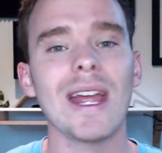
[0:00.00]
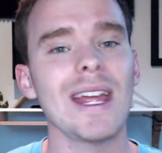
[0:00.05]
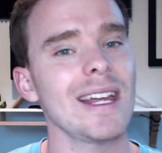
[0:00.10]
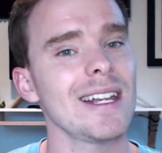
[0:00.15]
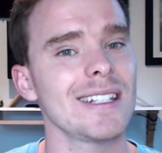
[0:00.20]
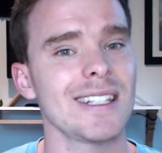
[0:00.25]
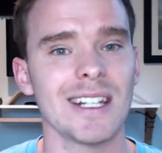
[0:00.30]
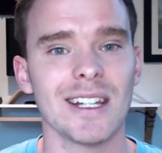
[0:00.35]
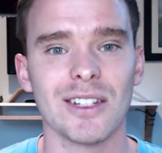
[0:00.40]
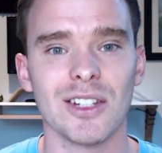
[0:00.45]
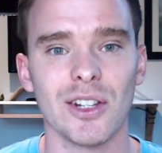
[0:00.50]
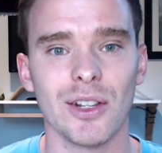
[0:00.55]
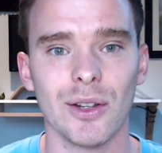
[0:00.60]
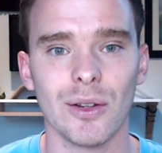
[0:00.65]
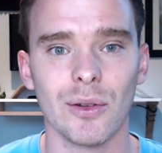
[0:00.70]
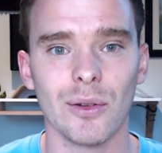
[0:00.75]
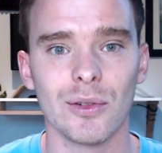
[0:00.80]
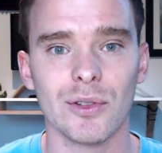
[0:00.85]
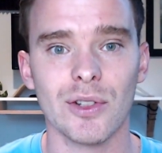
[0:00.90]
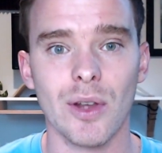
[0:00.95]
easier to
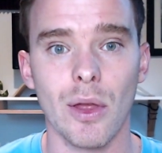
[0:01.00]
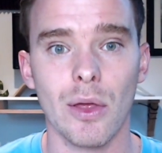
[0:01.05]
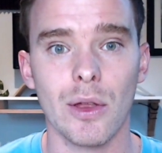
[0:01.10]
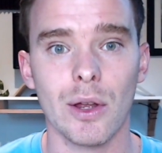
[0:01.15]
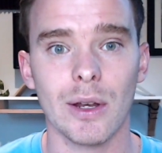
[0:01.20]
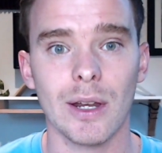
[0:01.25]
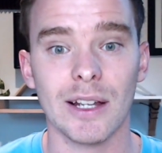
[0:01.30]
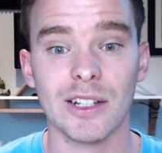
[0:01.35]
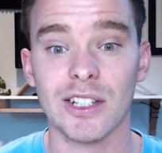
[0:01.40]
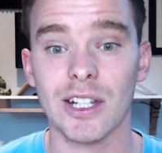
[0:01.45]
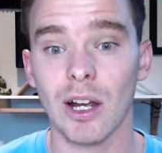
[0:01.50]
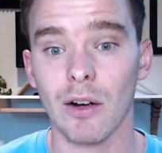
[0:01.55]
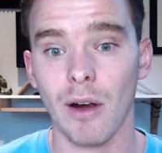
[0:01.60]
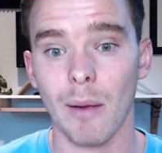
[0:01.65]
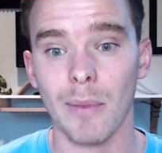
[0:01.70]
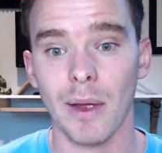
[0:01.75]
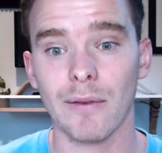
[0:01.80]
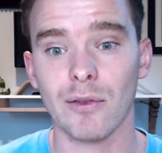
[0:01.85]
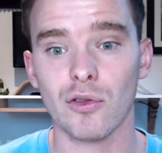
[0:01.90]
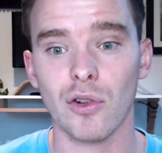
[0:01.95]
use than a
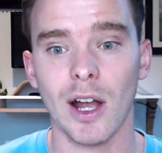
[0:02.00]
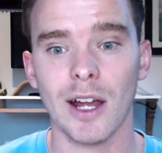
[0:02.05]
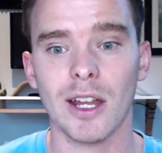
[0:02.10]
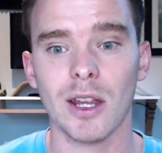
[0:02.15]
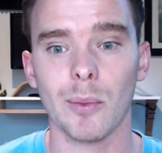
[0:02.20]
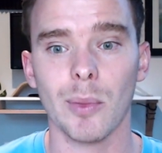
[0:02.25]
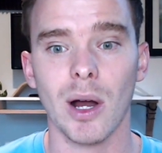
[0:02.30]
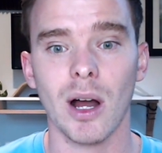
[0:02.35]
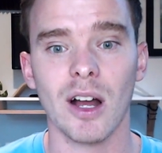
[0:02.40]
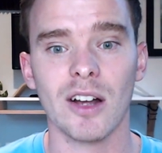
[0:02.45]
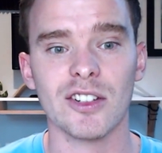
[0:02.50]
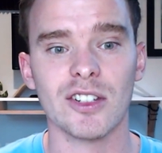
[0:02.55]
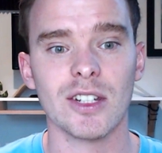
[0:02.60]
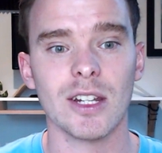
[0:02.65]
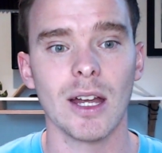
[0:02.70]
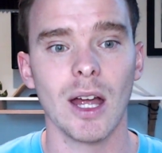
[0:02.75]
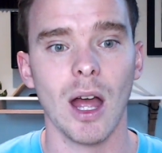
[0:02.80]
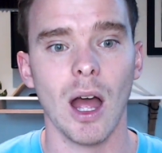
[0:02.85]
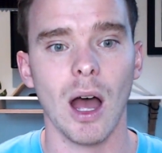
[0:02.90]
CRM they've tried in the past,